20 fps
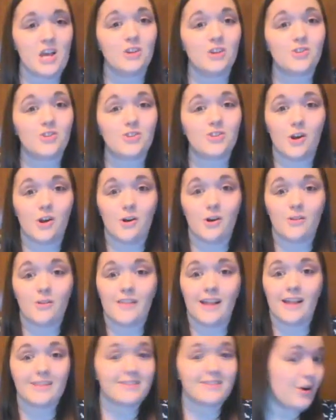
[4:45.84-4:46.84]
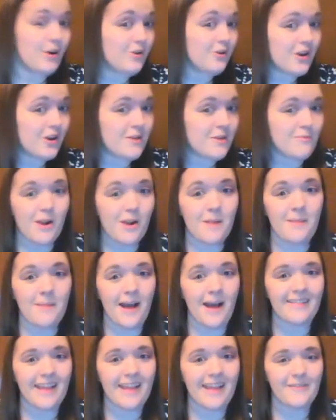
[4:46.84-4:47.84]
So let's go learn more
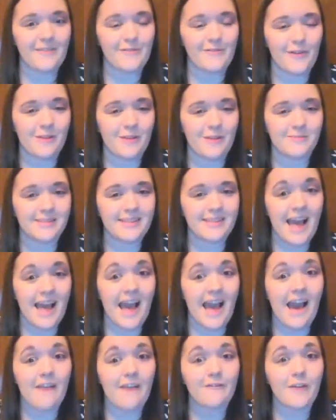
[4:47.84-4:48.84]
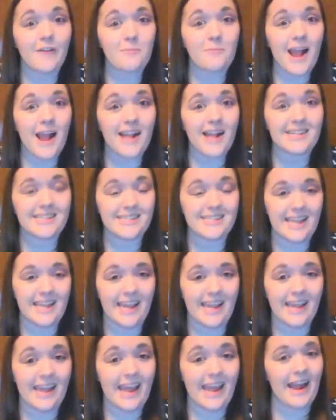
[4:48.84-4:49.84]
about landforms. Have fun
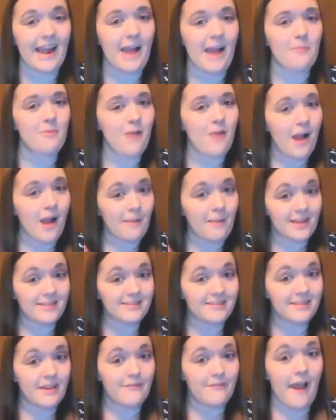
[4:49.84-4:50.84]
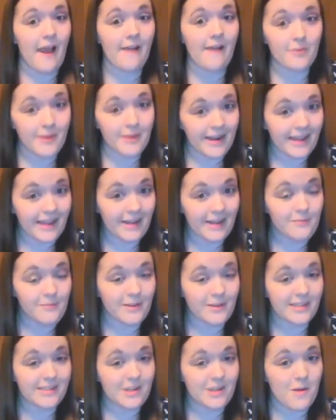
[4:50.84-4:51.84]
practicing, and I promise, if everybody
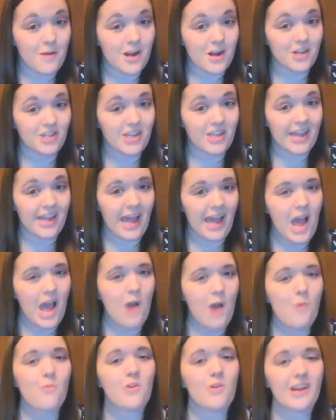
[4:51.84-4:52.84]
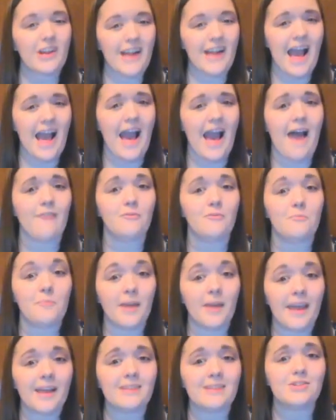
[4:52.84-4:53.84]
completes their worksheet, we're going to have a
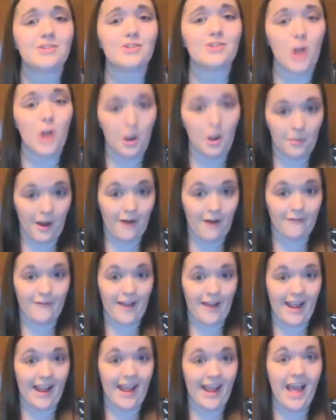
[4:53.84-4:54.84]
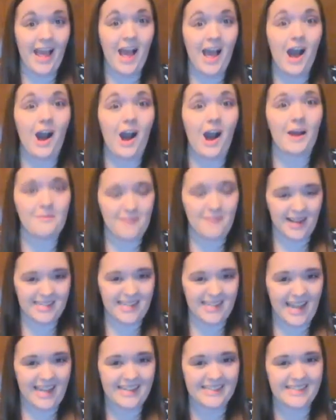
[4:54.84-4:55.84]
big snowball fight on
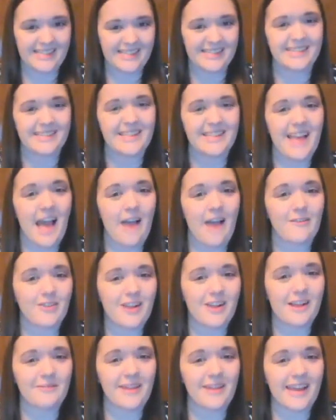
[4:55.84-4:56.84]
Monday. Have a great